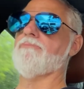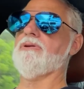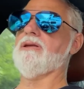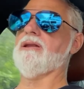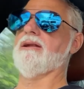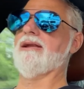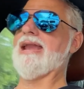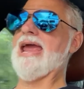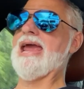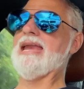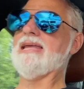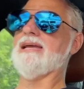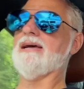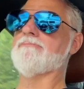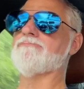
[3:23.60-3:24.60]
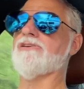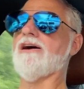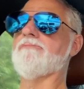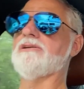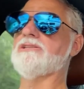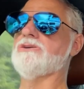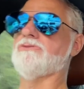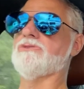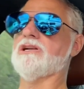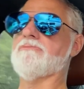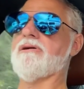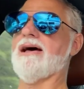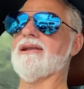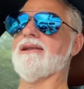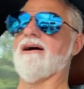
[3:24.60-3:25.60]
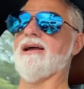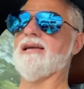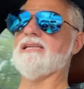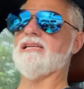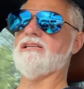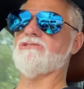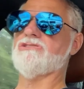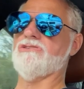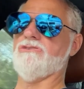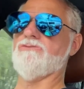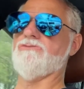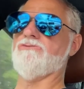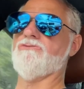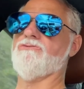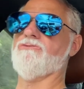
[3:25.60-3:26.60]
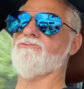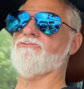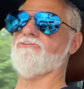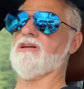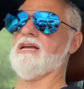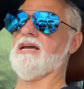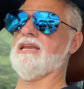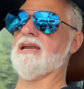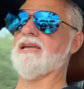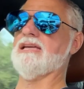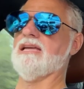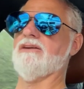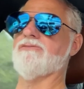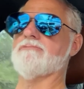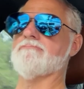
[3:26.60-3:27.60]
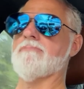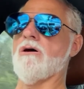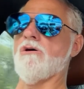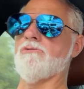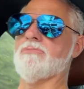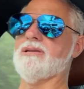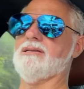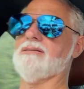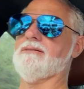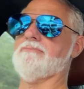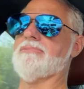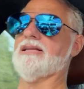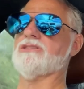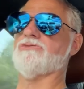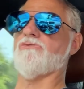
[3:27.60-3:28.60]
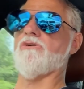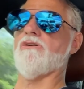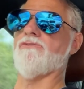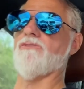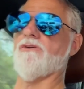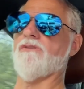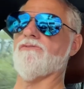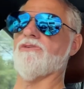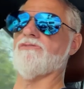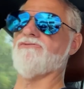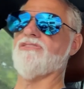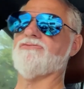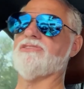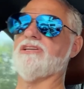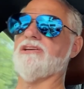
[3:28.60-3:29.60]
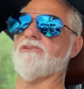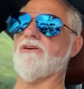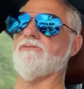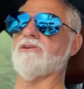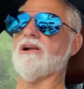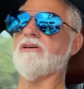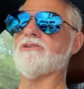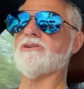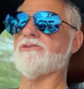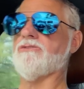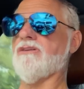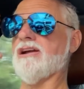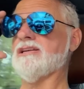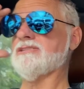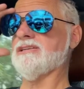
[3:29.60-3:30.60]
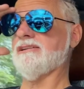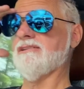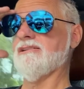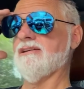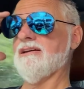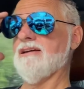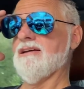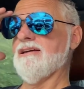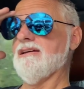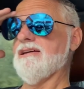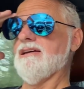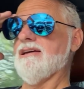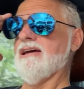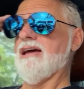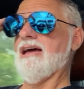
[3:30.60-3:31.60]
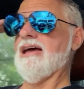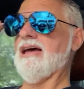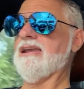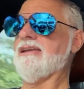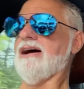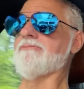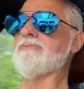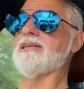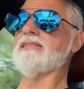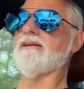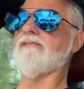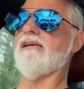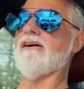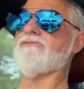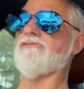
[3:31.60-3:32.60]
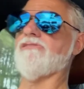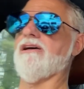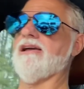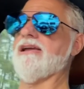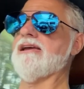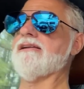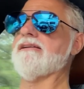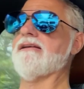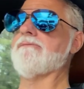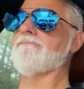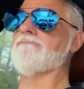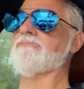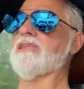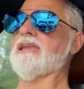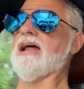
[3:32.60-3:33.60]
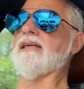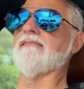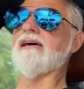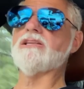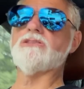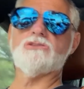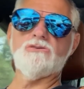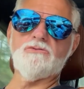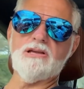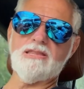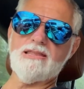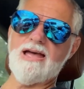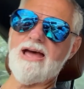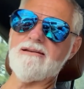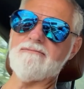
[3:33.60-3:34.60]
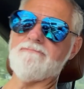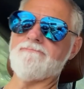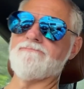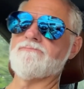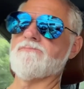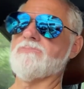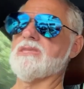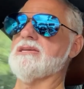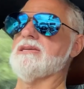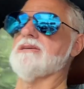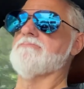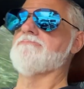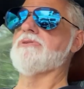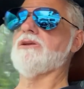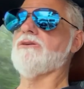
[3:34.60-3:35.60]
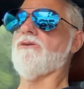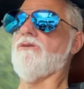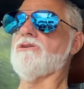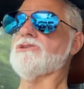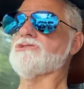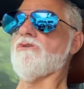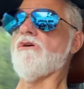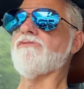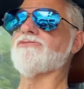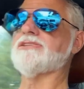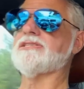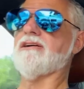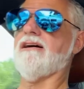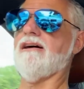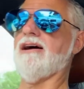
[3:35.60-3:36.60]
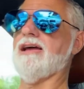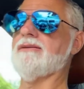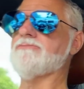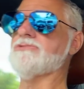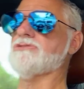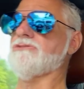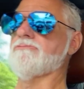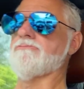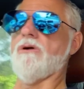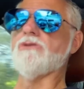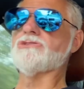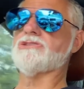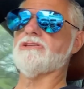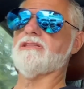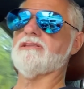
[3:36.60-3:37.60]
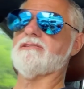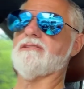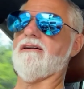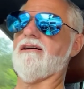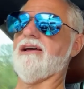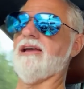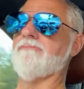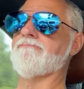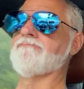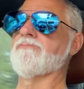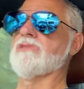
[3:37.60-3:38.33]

at 80, I'm probably doing about 92 at any given moment. About 12 over, 15 over, nothing crazy. And I'm in the left lane, and I like doing that because oftentimes, or most of the time,